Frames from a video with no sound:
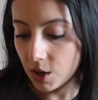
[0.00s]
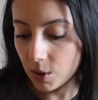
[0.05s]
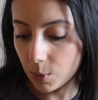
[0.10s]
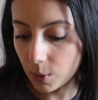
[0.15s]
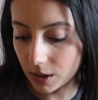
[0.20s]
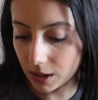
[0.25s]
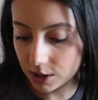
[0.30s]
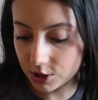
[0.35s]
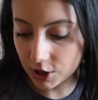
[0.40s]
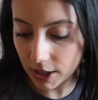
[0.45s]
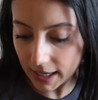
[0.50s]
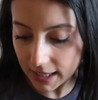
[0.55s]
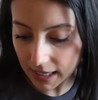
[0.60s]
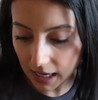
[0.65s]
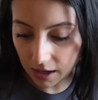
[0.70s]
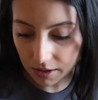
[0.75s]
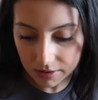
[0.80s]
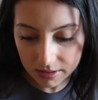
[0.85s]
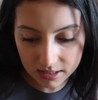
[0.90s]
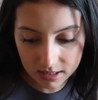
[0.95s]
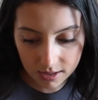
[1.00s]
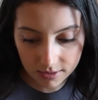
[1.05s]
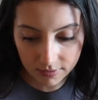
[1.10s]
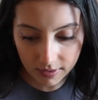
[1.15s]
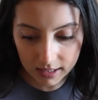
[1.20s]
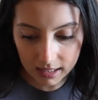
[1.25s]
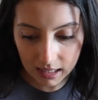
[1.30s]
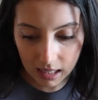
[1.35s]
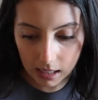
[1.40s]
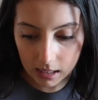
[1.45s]
We're gonna try it out, see if
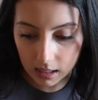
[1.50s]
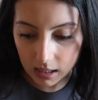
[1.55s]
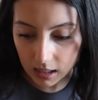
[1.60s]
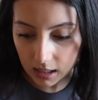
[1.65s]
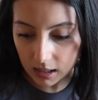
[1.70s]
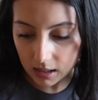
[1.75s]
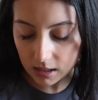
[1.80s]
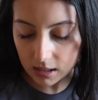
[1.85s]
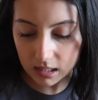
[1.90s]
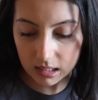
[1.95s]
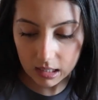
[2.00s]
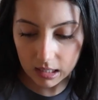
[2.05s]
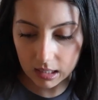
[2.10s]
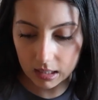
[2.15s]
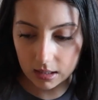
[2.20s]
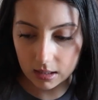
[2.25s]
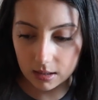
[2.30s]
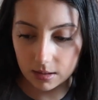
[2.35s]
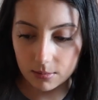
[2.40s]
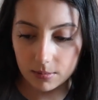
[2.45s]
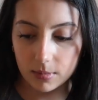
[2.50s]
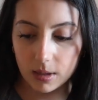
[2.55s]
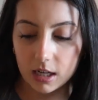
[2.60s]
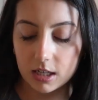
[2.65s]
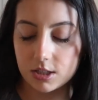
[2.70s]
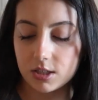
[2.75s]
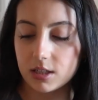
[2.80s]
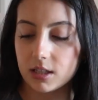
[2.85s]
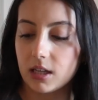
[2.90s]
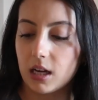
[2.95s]
I like it.
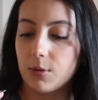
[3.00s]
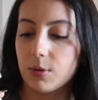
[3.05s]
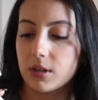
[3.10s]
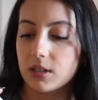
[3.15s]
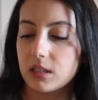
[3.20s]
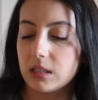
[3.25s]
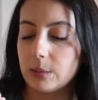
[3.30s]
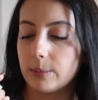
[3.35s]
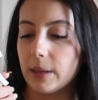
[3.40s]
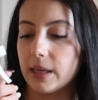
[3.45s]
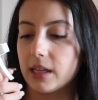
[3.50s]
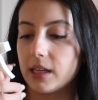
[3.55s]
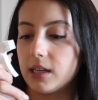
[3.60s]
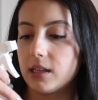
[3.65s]
Actually, I want to smell